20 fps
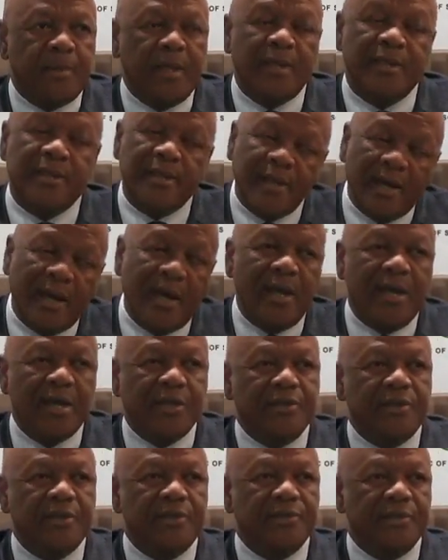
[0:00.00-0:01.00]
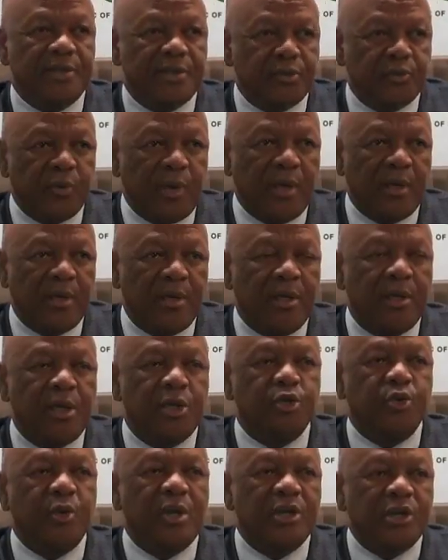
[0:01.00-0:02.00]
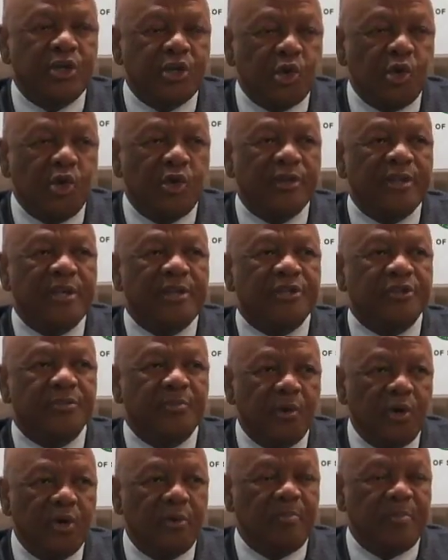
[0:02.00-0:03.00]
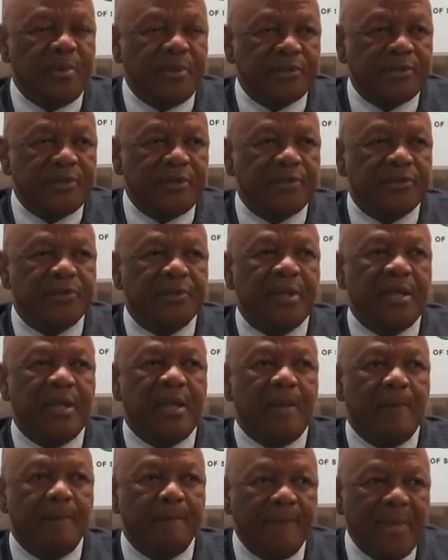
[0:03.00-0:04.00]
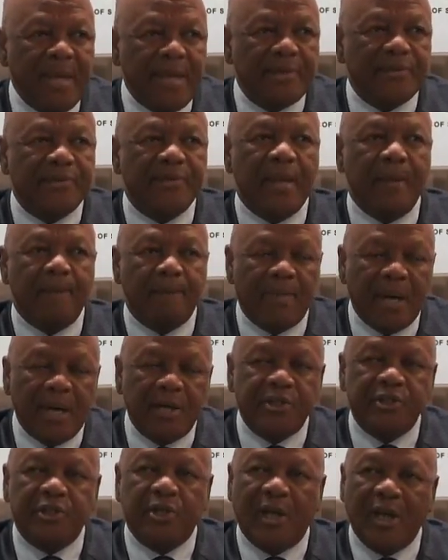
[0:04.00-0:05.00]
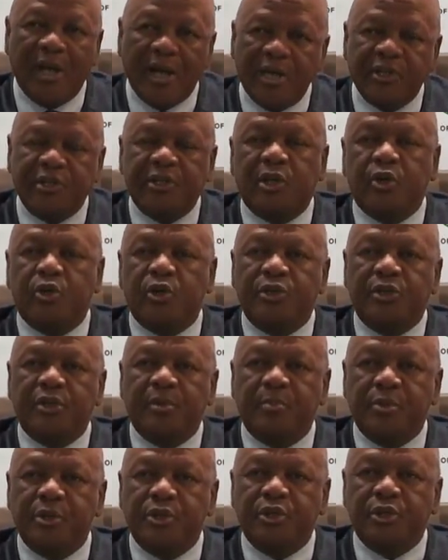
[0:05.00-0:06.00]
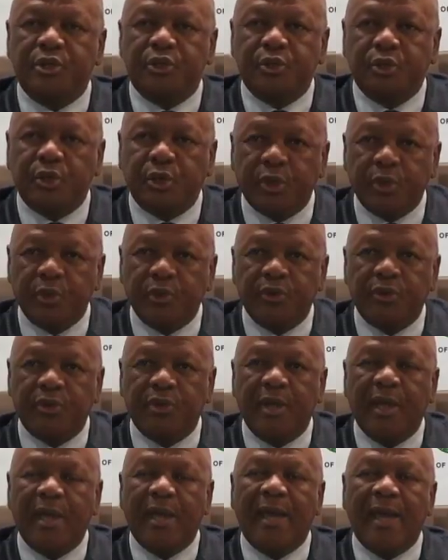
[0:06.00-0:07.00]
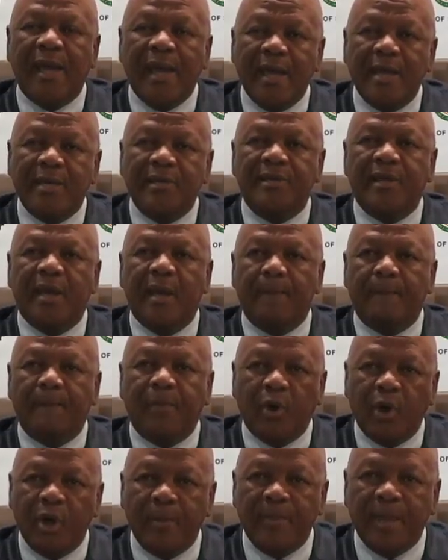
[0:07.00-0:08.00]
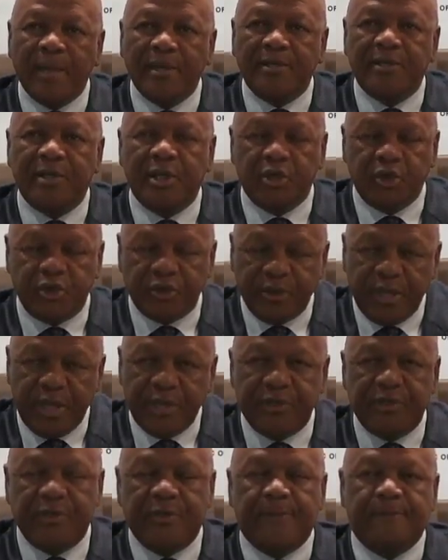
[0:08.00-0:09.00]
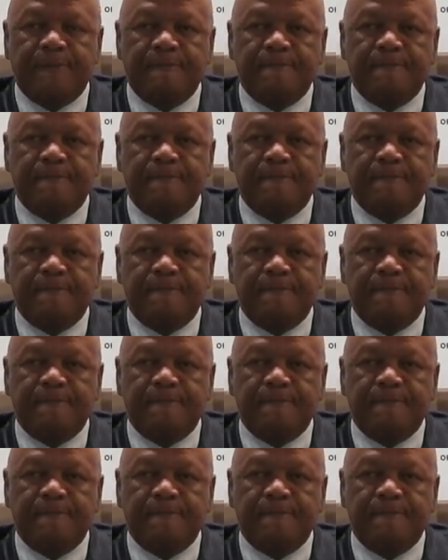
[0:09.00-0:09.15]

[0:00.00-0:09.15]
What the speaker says: There are actions as well to ensure that small business makes a much larger contribution to growth and employment creation.